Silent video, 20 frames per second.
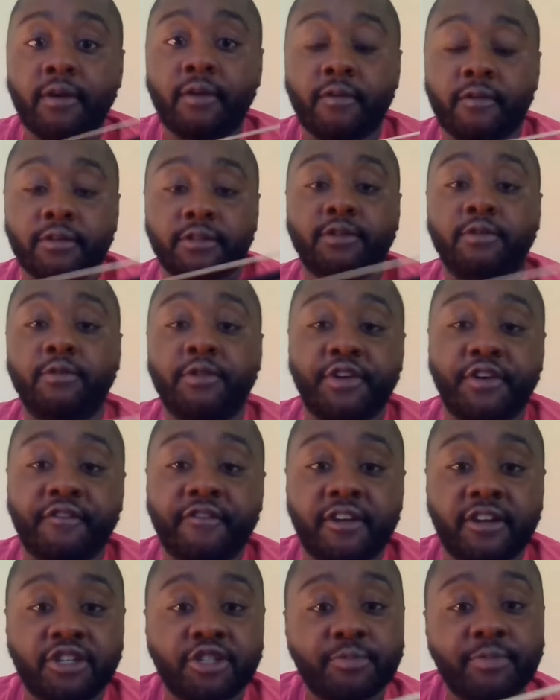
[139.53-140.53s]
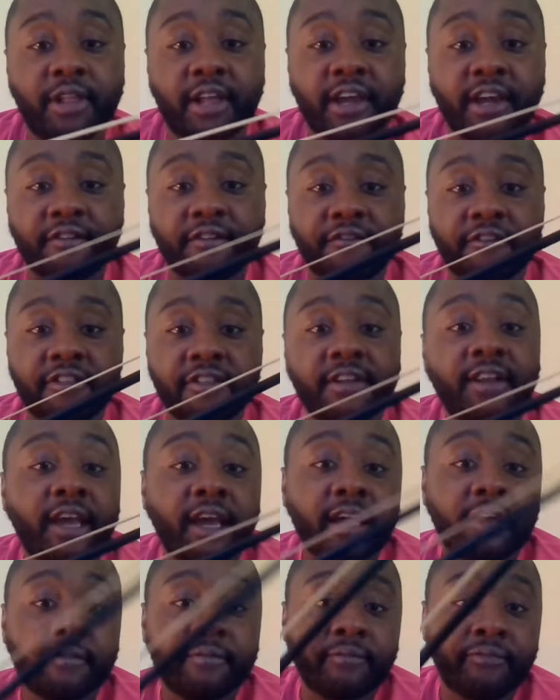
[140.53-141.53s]
So when you're finished playing for the day,
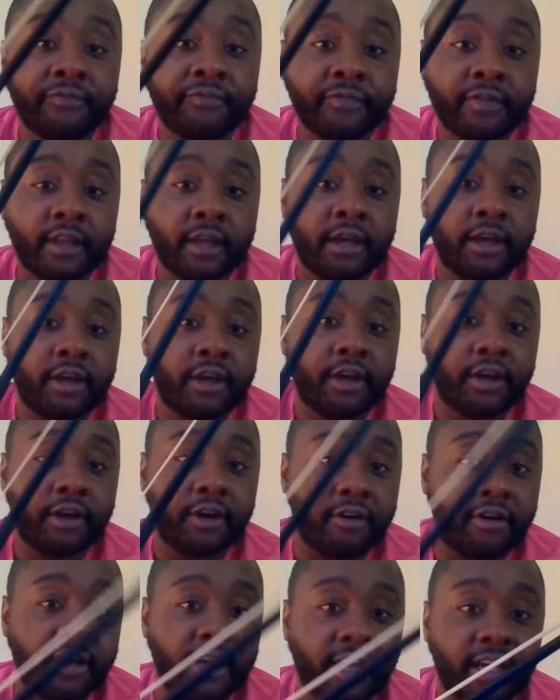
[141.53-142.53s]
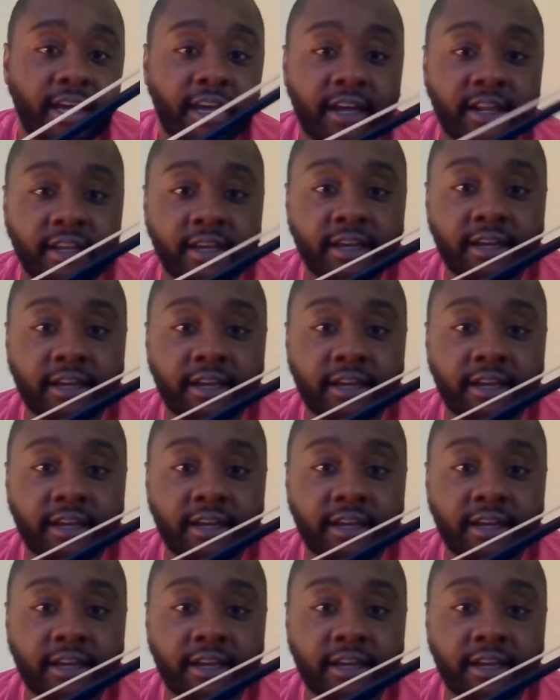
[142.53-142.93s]
go ahead